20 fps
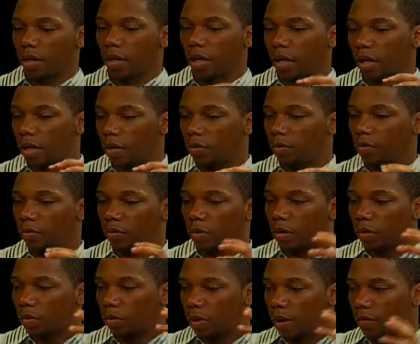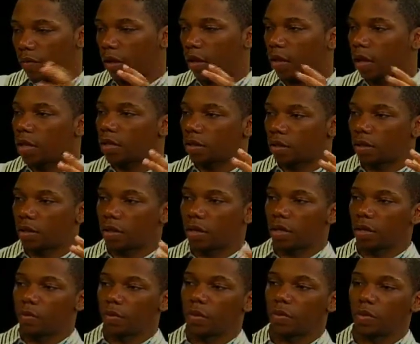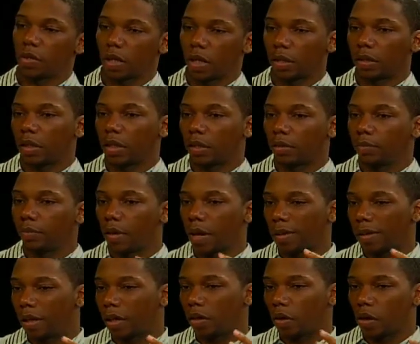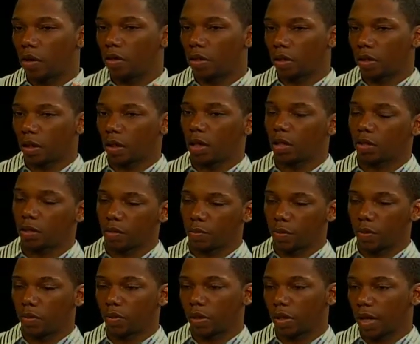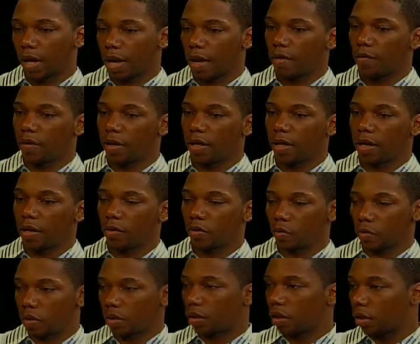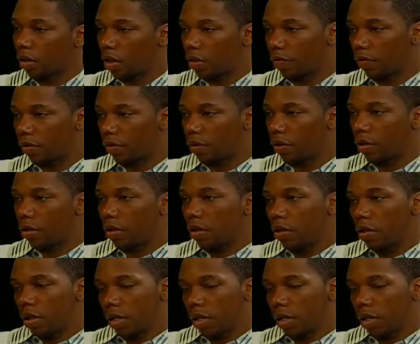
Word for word: Like I don't I don't have a cluster of their music. I think probably the largest cluster of music I have right now is Wiz Khalifa. Mm-hmm.